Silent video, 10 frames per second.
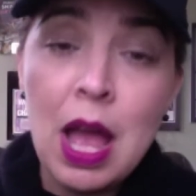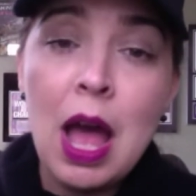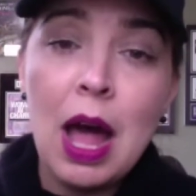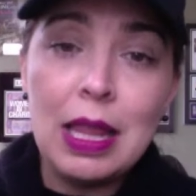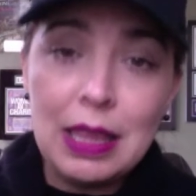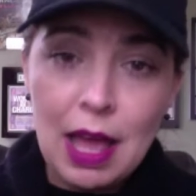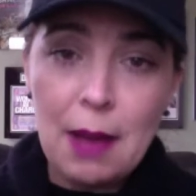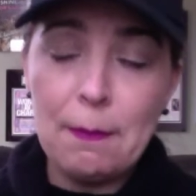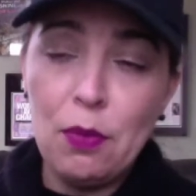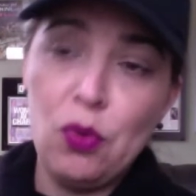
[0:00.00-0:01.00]
a lot
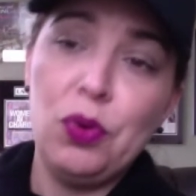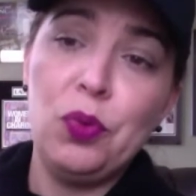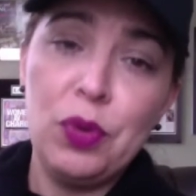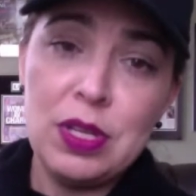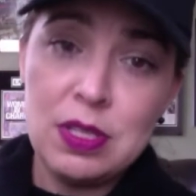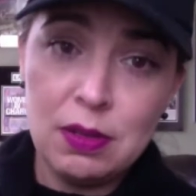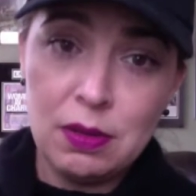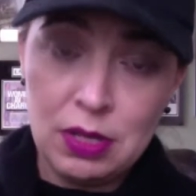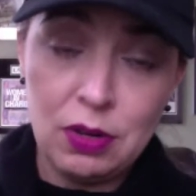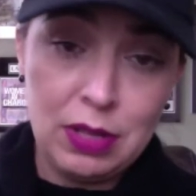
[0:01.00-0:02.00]
more reason,
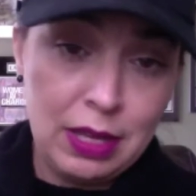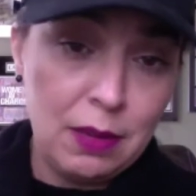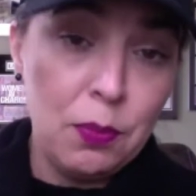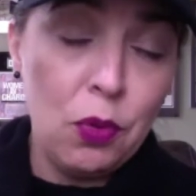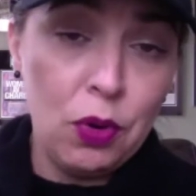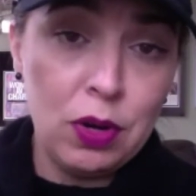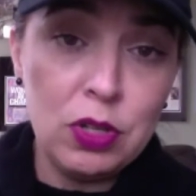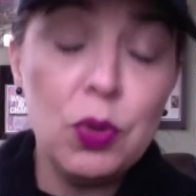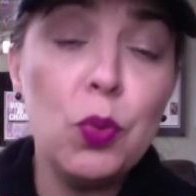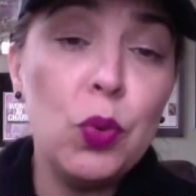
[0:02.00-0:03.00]
you know, like more,
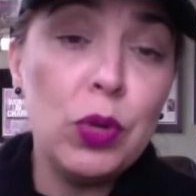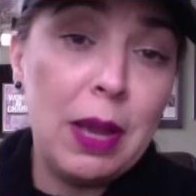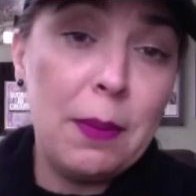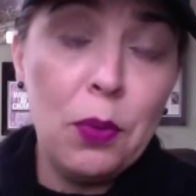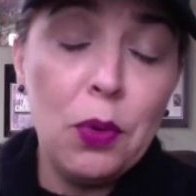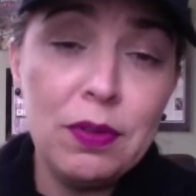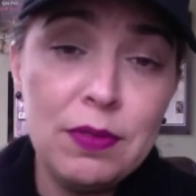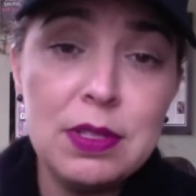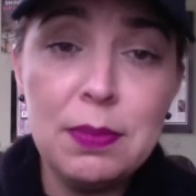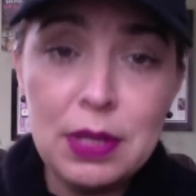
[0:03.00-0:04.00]
you will get more
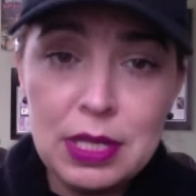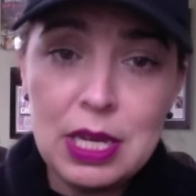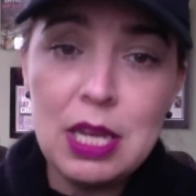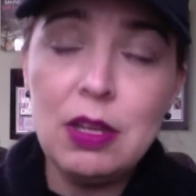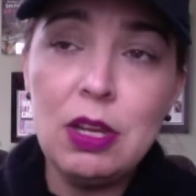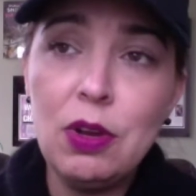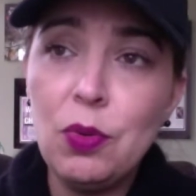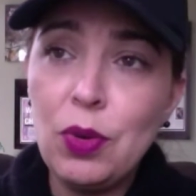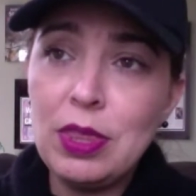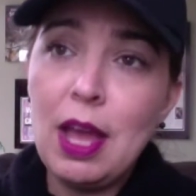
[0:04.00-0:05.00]
visibility, you know,
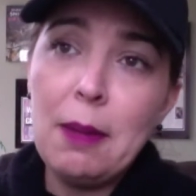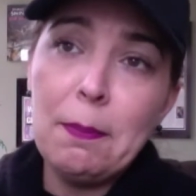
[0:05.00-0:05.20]
with that.